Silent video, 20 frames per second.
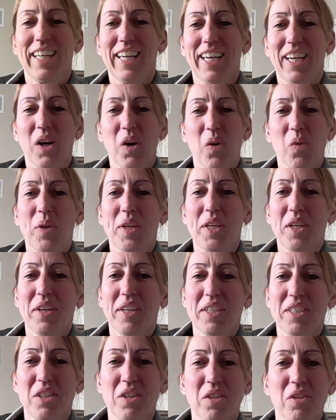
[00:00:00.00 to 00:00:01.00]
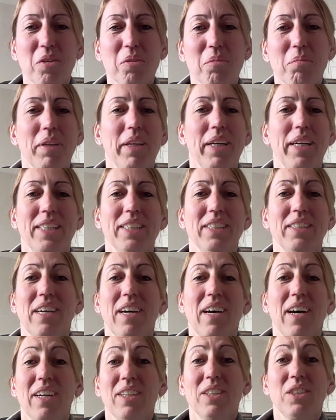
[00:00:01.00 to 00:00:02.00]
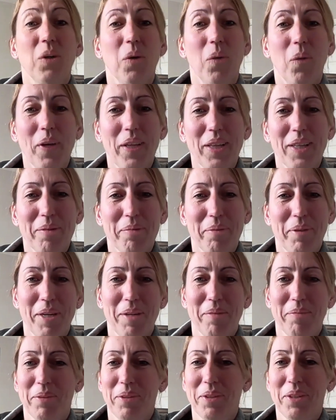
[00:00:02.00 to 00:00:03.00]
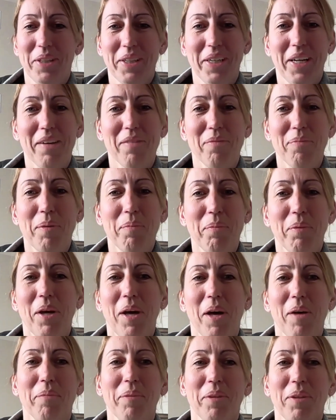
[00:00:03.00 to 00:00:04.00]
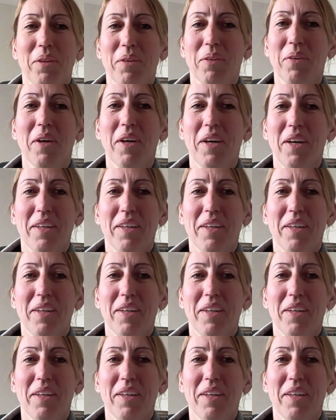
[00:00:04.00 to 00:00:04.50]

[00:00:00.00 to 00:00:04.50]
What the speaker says: like when you get to your new place, toilet paper, you're gonna have people helping you.